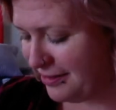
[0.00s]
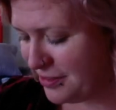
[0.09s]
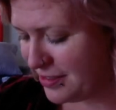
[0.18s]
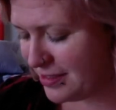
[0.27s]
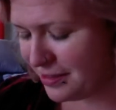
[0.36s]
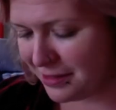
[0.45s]

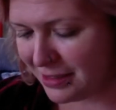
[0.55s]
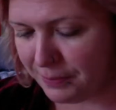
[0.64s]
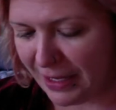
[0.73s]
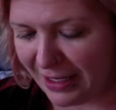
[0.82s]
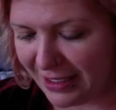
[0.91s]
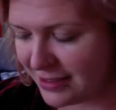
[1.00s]
just the little
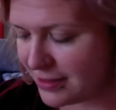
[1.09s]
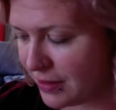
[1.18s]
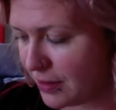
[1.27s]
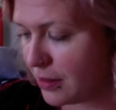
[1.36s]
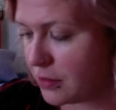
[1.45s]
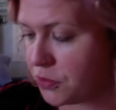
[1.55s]
baggies
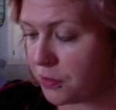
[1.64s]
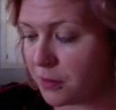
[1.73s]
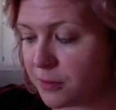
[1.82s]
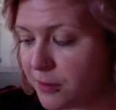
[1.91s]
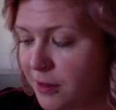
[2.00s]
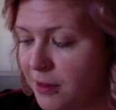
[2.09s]
are
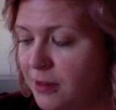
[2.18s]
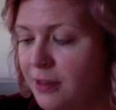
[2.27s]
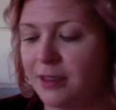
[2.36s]
adorable.